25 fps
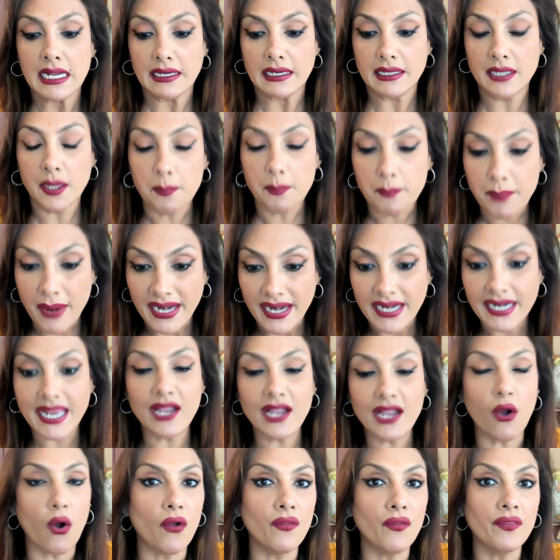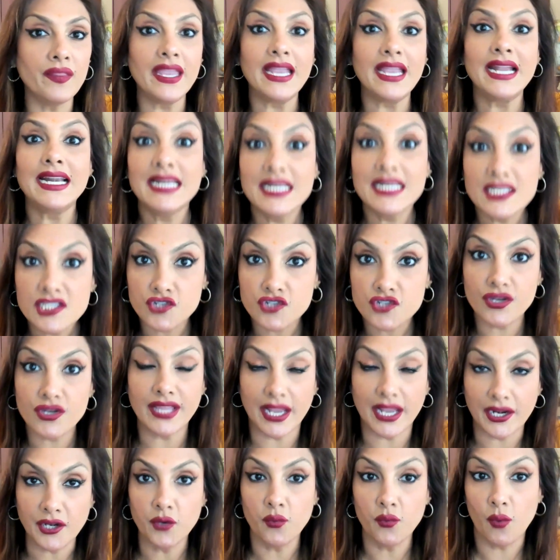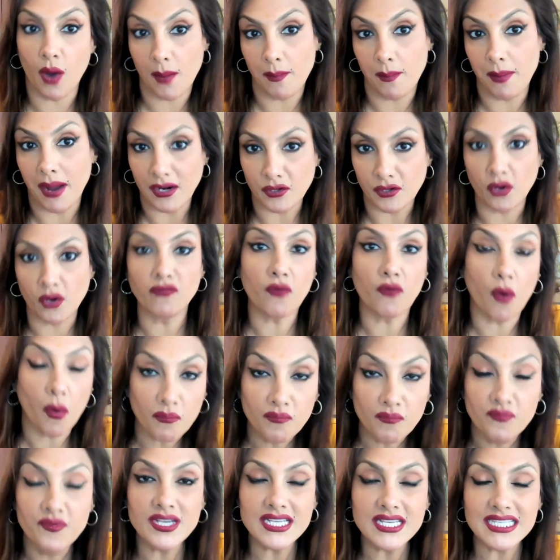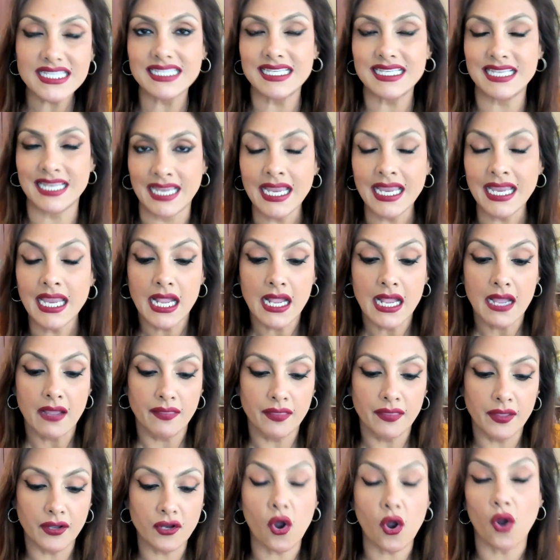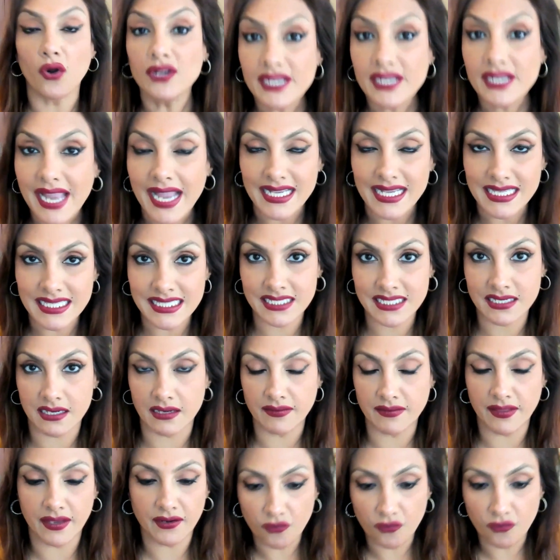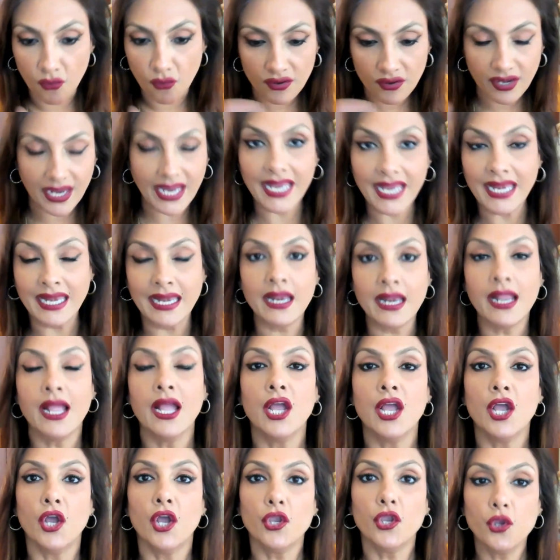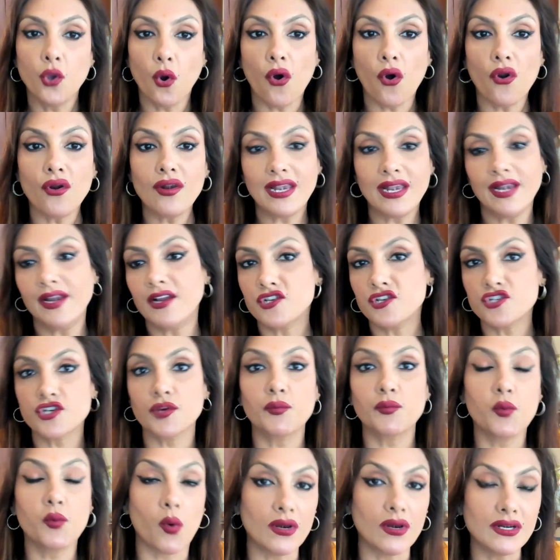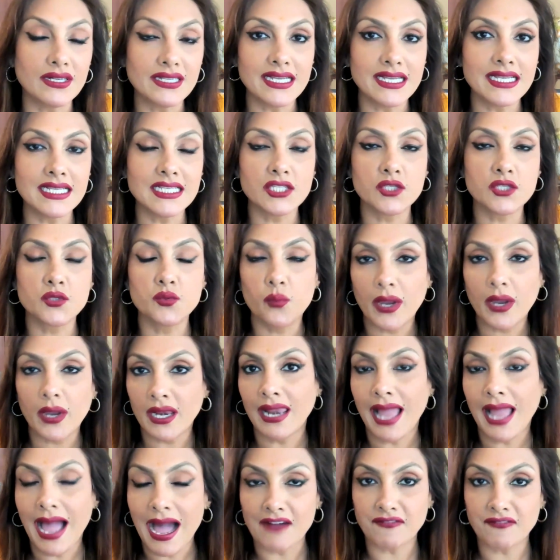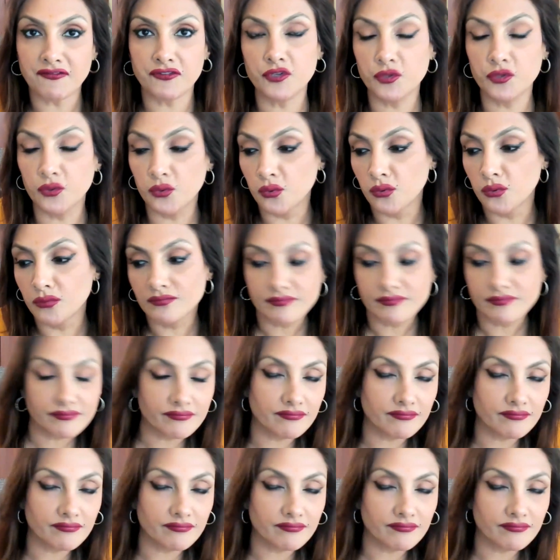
depending on the industry that you are part of, obviously, the context that you're in, your leadership qualities will have to